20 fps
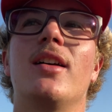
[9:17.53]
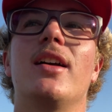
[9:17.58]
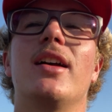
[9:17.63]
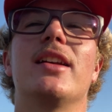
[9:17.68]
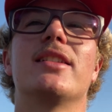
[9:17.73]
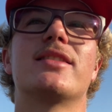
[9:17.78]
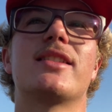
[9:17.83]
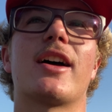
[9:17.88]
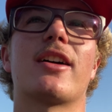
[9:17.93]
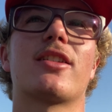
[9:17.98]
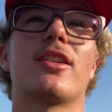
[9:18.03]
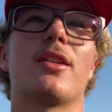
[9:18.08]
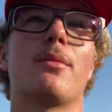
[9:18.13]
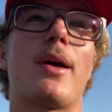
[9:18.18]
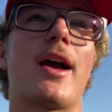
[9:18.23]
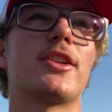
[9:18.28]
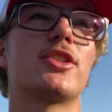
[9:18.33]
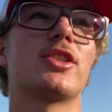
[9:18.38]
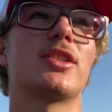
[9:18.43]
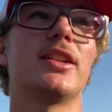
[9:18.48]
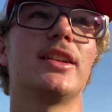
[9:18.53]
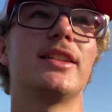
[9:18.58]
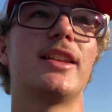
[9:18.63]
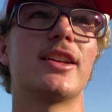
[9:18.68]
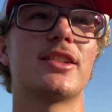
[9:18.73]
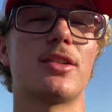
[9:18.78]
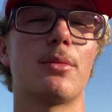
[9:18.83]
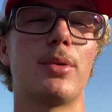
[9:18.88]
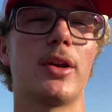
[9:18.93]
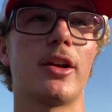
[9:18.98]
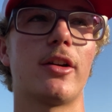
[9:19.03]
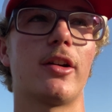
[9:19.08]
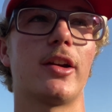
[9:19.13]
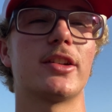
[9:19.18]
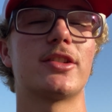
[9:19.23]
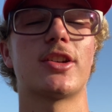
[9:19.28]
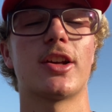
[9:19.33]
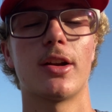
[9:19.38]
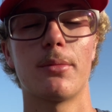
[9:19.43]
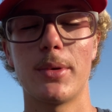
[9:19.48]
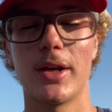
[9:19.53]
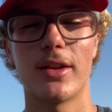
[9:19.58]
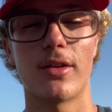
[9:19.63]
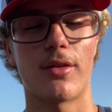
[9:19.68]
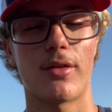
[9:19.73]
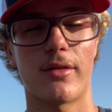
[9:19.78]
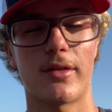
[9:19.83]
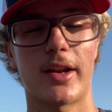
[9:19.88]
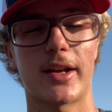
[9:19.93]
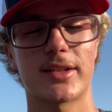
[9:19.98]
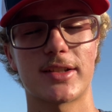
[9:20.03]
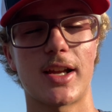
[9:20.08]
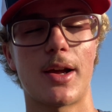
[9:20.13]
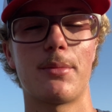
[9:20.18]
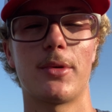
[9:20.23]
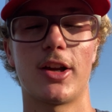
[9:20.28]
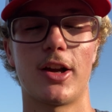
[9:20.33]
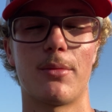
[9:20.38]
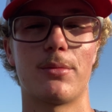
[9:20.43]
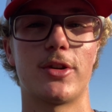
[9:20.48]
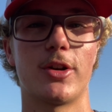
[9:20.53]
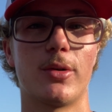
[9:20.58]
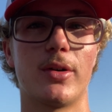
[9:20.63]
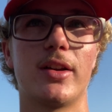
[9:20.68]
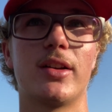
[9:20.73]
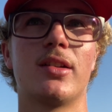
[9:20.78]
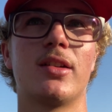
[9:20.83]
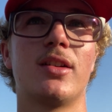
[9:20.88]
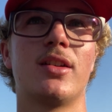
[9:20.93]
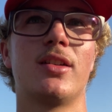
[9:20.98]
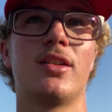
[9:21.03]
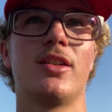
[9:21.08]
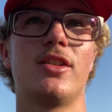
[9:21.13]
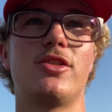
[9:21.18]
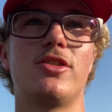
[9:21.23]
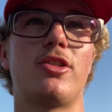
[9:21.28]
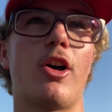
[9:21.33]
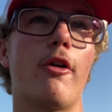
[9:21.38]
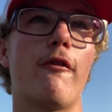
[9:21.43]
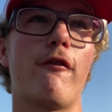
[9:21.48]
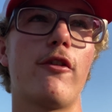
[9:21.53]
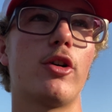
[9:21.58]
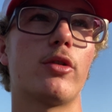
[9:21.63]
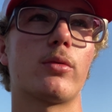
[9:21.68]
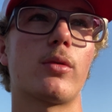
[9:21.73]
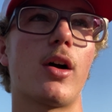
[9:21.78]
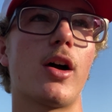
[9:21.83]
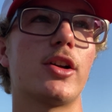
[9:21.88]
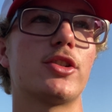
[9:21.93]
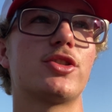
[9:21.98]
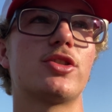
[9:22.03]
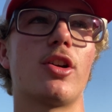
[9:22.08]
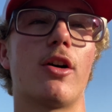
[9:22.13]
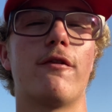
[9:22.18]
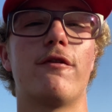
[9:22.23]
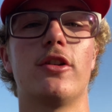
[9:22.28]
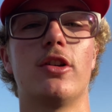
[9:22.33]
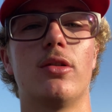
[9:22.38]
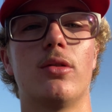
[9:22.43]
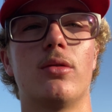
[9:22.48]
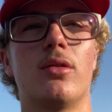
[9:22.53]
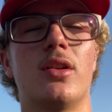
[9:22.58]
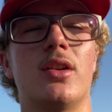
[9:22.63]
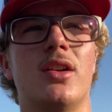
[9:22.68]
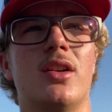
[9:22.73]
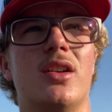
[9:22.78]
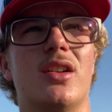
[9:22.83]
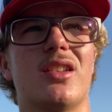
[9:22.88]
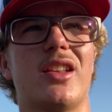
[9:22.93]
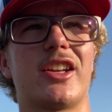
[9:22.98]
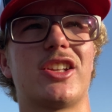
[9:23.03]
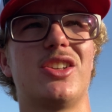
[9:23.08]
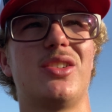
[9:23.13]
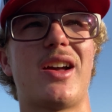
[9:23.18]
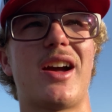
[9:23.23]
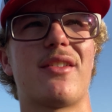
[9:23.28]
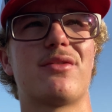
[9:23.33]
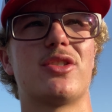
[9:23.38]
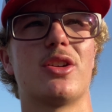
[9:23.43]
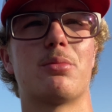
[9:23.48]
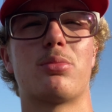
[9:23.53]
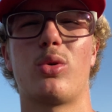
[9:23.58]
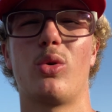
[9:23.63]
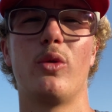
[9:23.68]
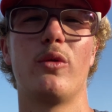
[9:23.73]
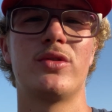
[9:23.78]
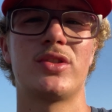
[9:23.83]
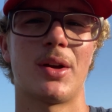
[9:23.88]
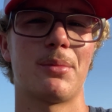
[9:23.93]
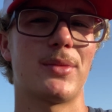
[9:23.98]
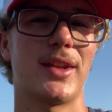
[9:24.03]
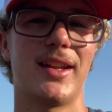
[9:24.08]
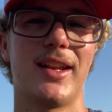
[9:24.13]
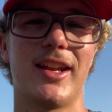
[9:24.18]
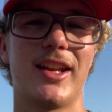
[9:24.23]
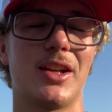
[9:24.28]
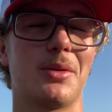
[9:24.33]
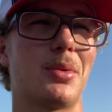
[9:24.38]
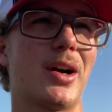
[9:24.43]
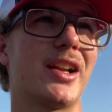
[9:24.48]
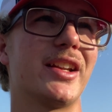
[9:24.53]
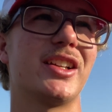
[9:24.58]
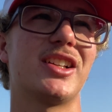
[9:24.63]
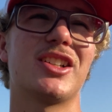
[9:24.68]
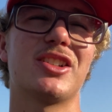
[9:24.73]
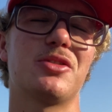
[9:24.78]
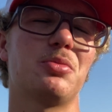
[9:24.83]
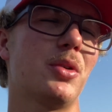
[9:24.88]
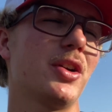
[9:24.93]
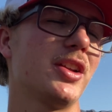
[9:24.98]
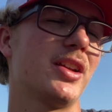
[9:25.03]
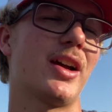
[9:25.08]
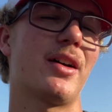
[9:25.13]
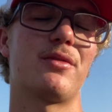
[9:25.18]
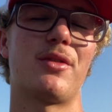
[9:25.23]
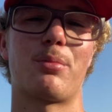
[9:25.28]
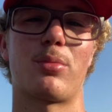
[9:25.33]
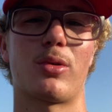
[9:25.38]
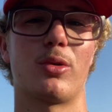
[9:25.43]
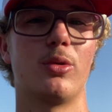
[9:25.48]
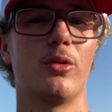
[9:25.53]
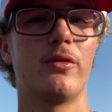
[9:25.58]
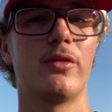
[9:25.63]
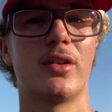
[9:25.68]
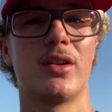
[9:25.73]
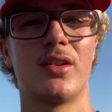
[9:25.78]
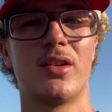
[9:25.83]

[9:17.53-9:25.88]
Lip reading: It's not going to magically disappear. It's going to be there the next time you come to it. So don't feel rushed. Don't feel like you have to prove something to anybody, because what do you have to prove?